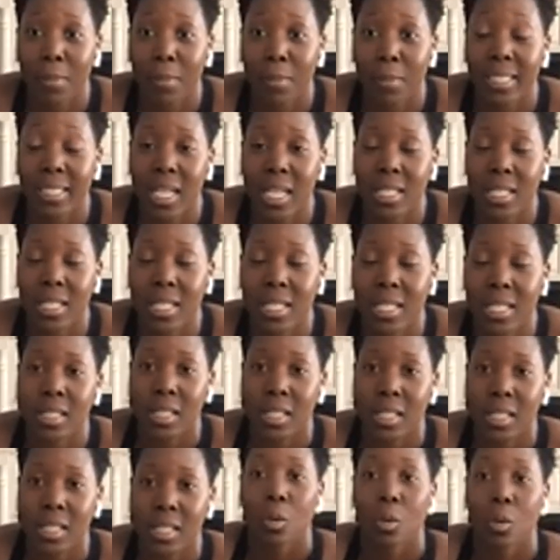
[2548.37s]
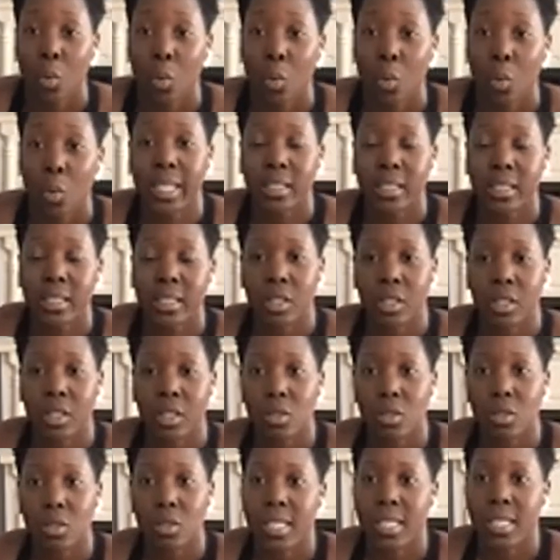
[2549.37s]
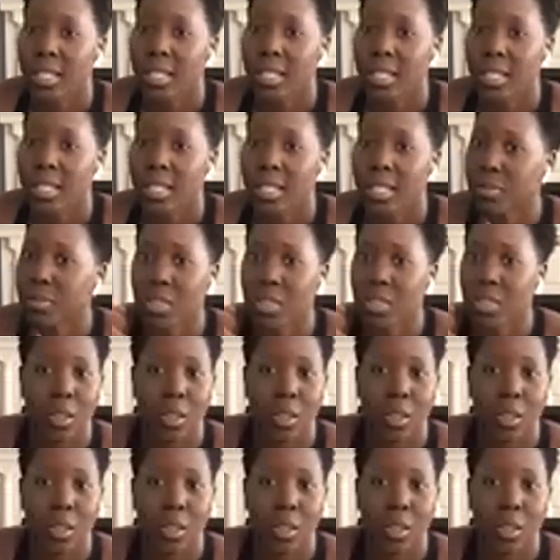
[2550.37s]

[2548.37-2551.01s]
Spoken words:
So it's okay for us to have bad days.